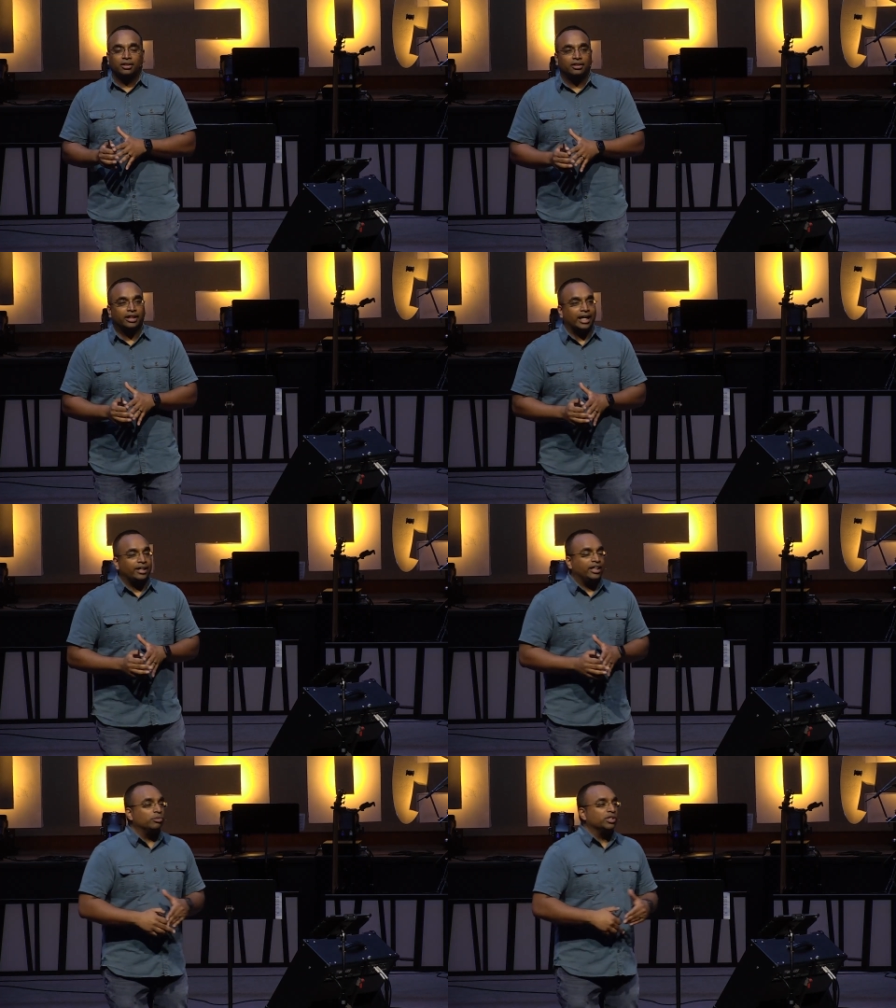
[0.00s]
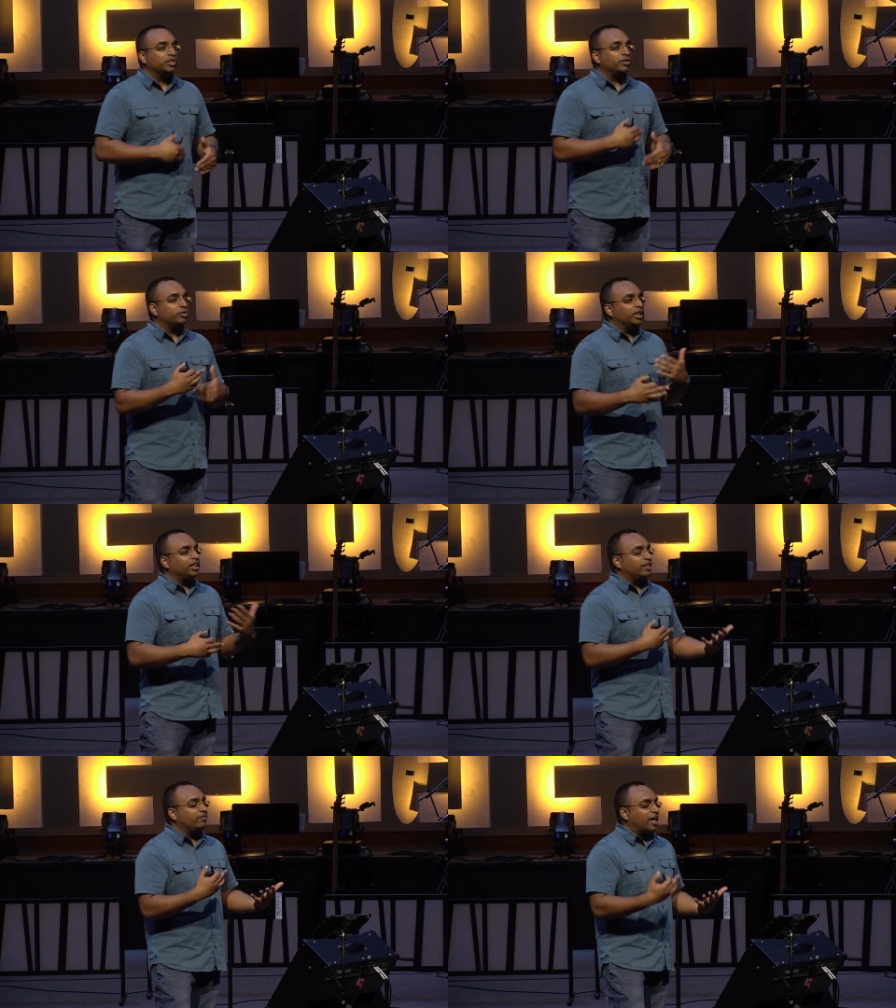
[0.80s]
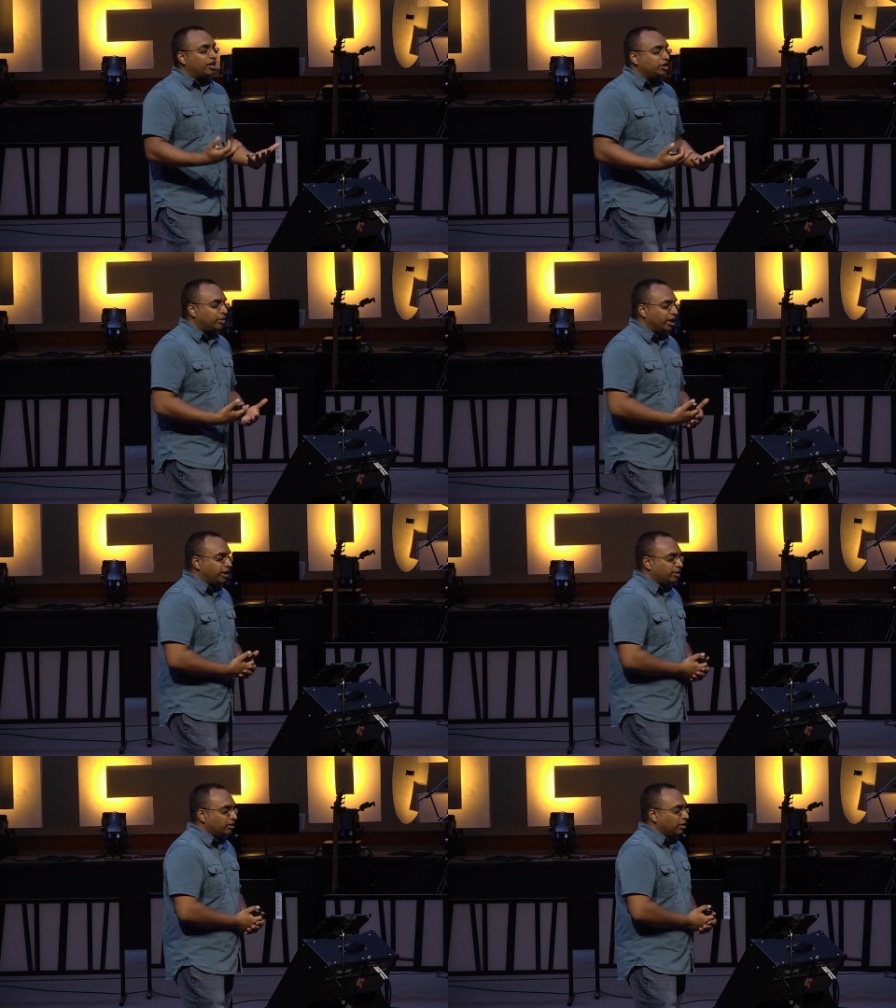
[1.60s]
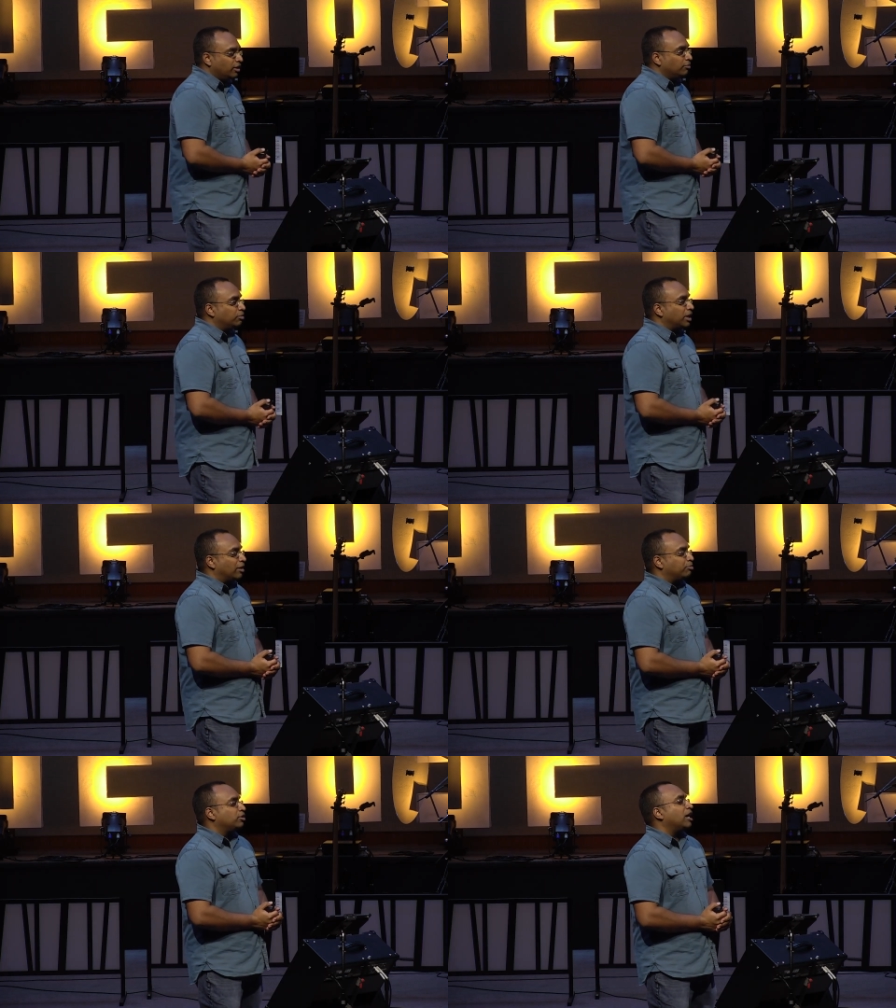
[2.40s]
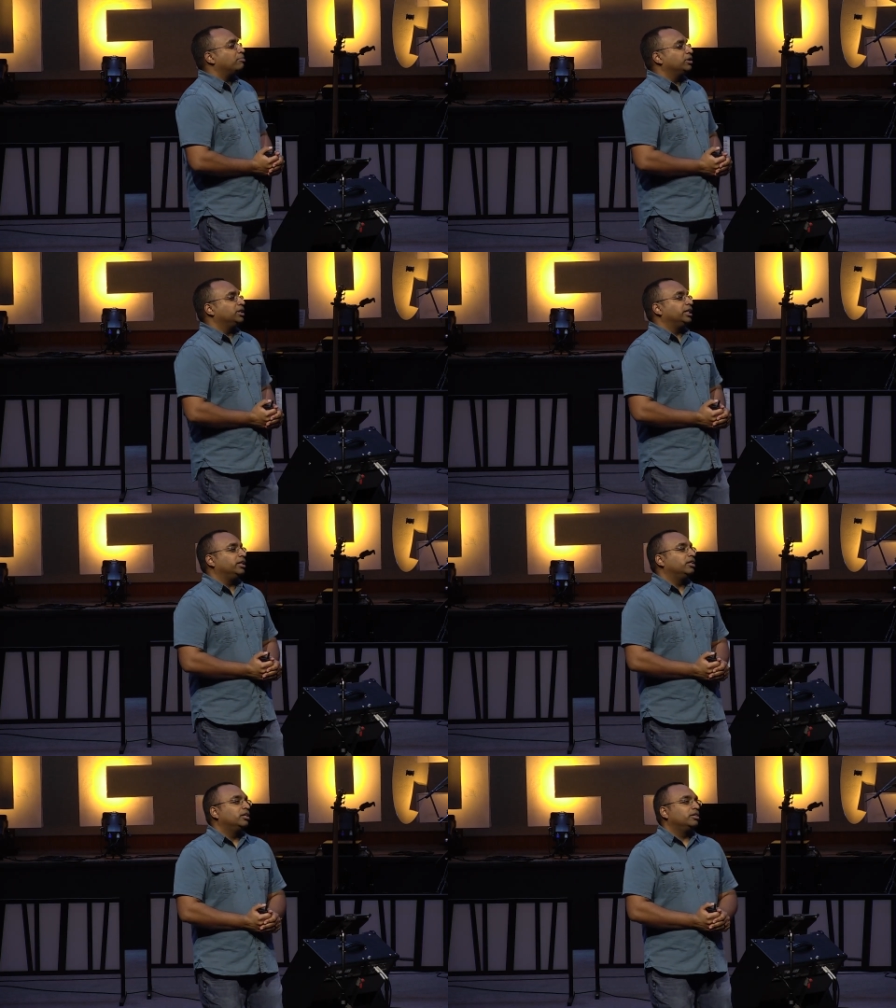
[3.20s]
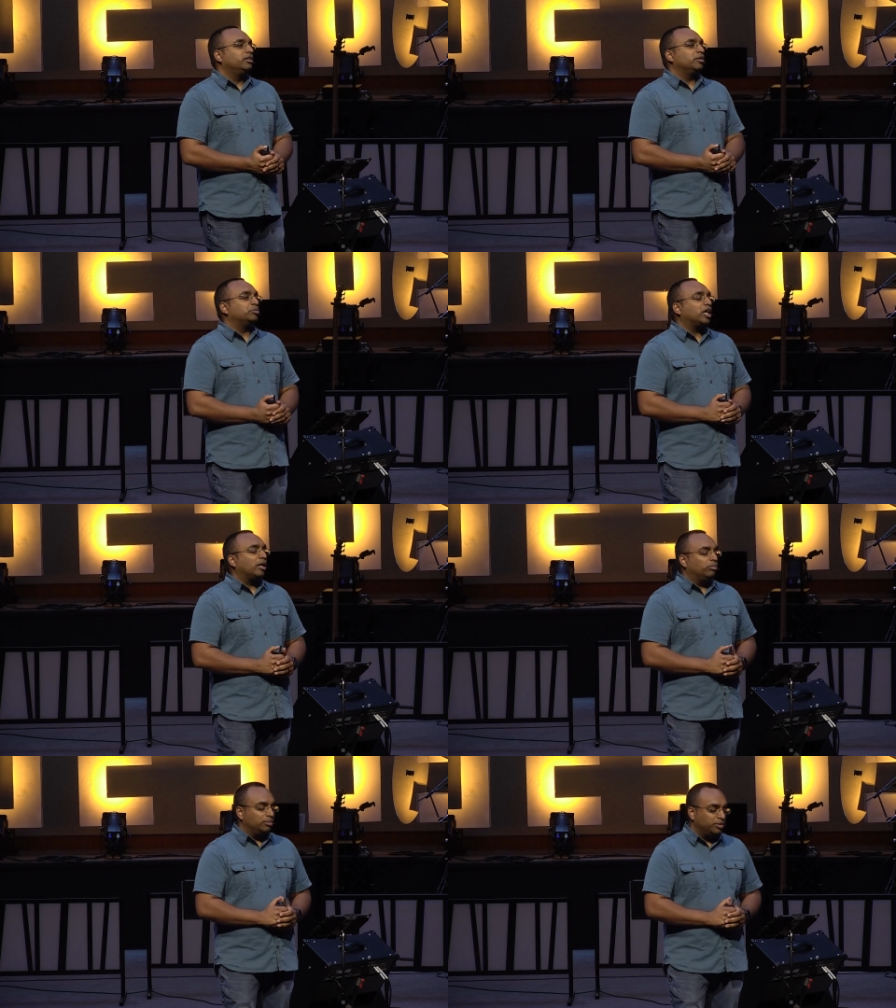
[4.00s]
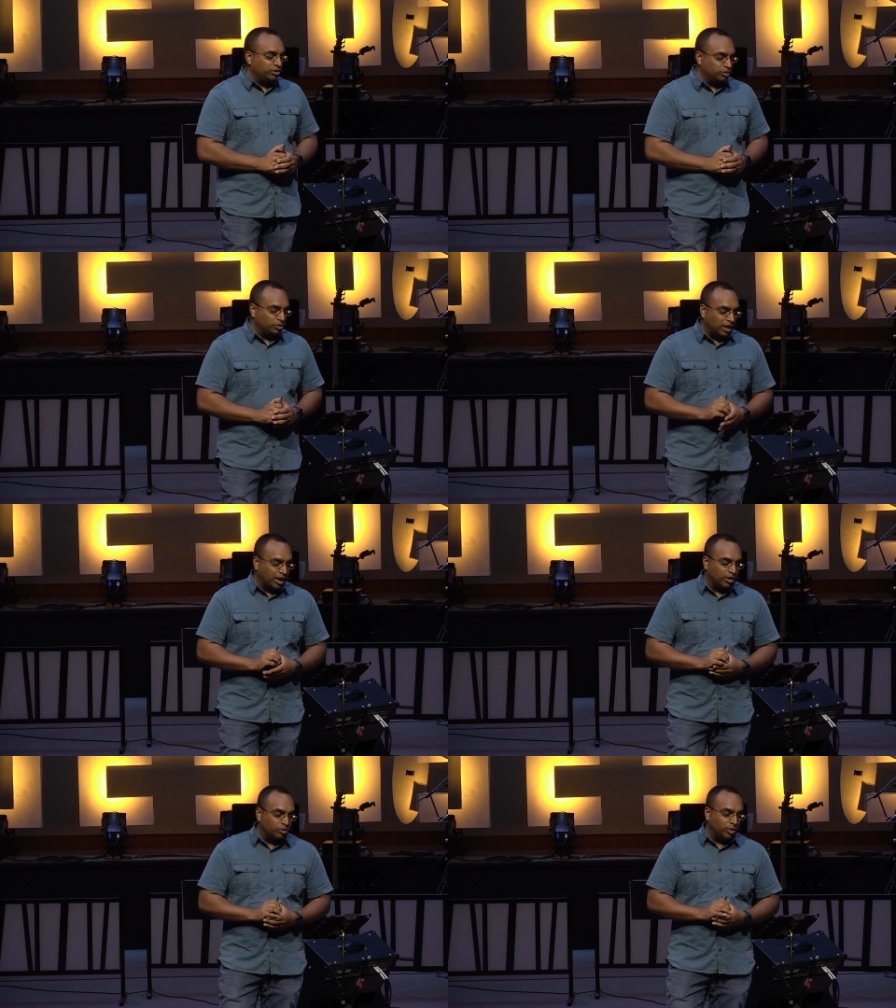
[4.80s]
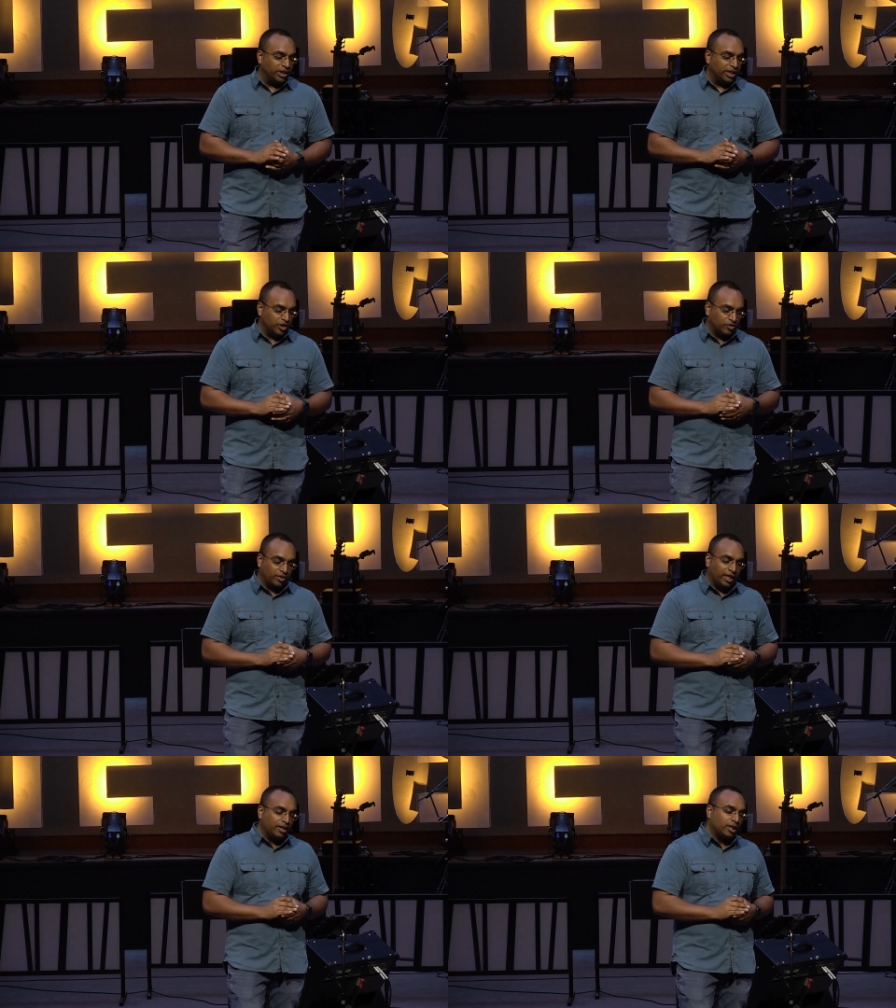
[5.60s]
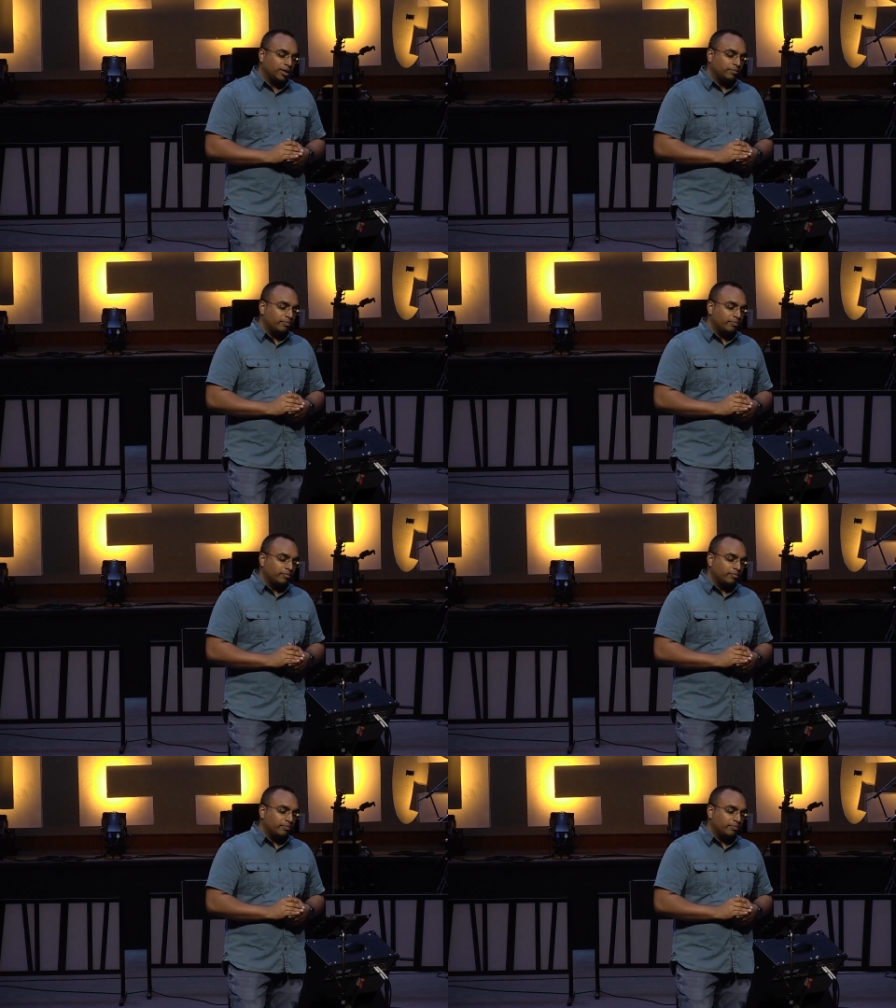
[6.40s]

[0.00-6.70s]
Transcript: that he wasn't really evaluating properly the problems within his faith.